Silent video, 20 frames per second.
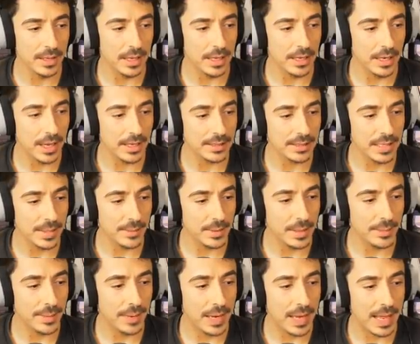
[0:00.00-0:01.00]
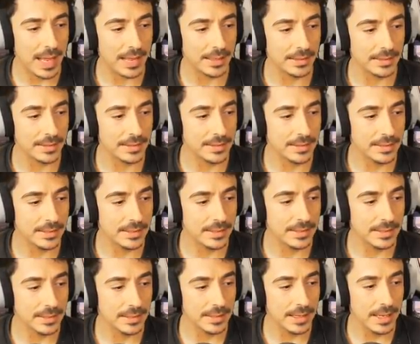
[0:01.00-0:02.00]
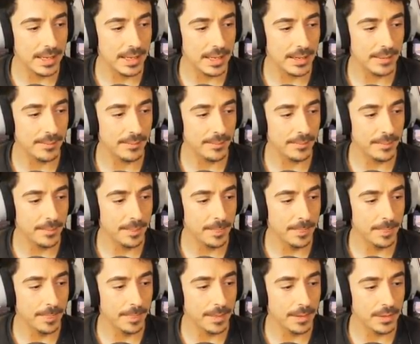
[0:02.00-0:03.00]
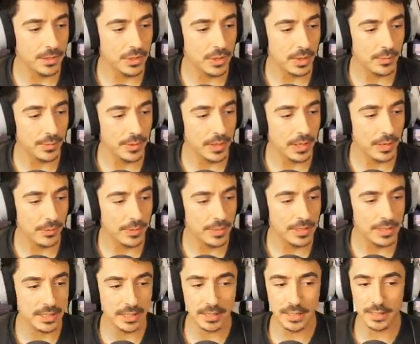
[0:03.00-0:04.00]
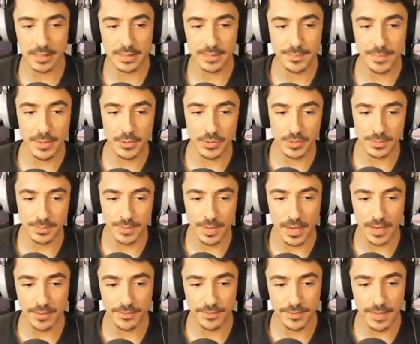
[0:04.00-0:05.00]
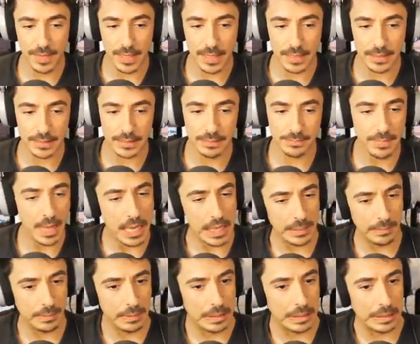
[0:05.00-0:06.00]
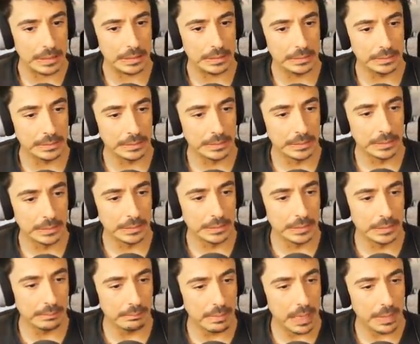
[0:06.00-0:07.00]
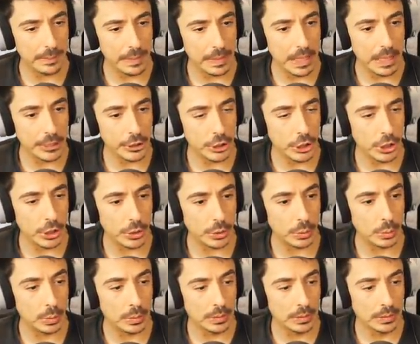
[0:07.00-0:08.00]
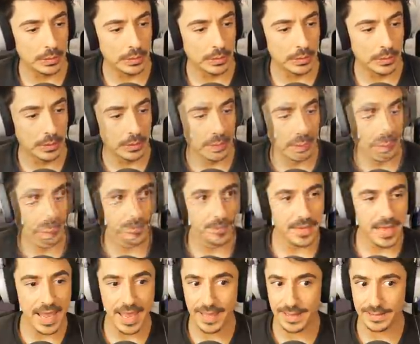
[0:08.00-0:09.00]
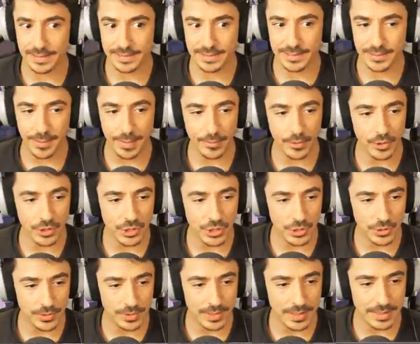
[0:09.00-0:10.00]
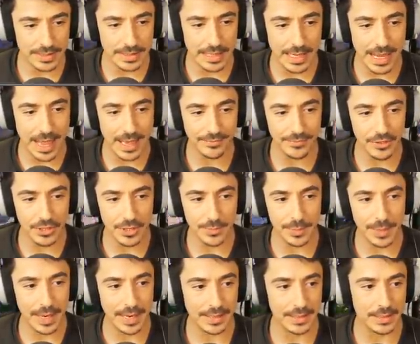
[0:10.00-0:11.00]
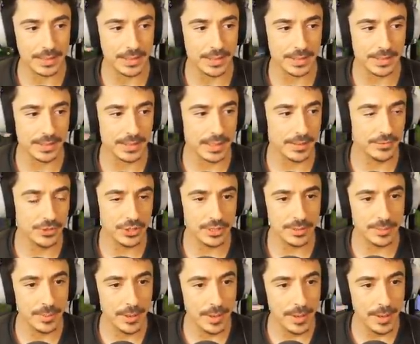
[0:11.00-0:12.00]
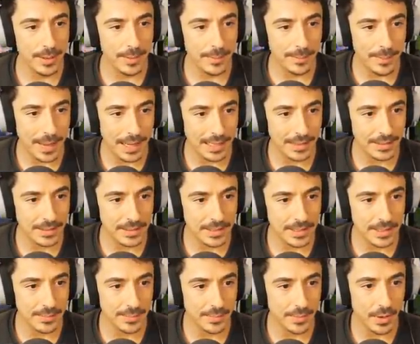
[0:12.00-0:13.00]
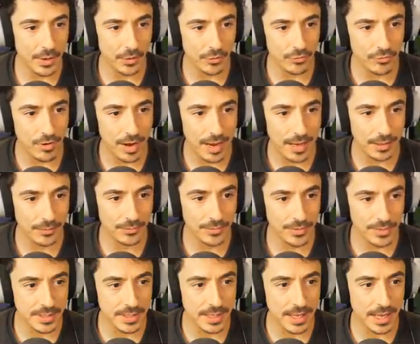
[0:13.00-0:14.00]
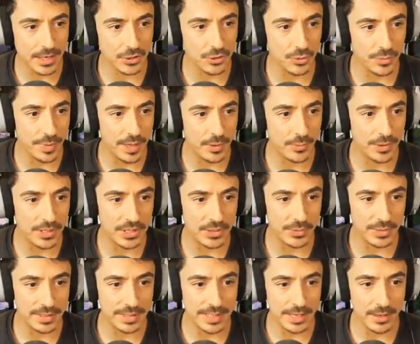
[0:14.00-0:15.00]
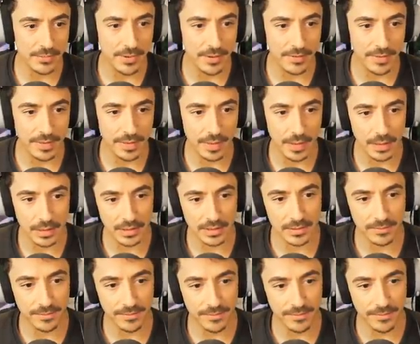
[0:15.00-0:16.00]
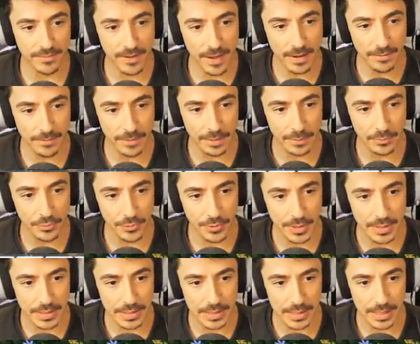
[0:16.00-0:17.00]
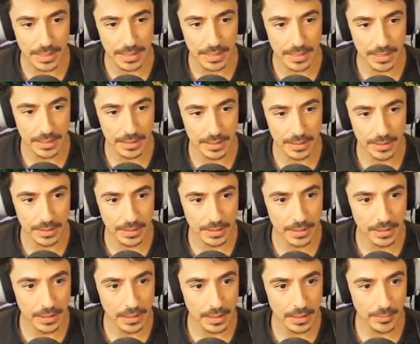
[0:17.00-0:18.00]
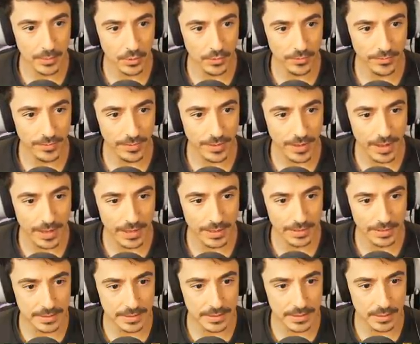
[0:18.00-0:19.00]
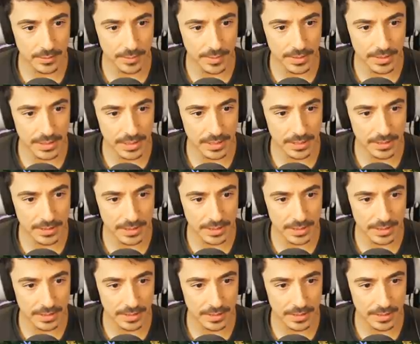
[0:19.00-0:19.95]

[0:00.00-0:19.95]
a nice couple of plants um, do I want to go into the build and buy for these? Maybe. Maybe I do. Yes, I'm going to use these lavender planters and I've just balanced them around the actual bay window itself. I think that looks very pretty. I'm all for that. Don't mind it cutting in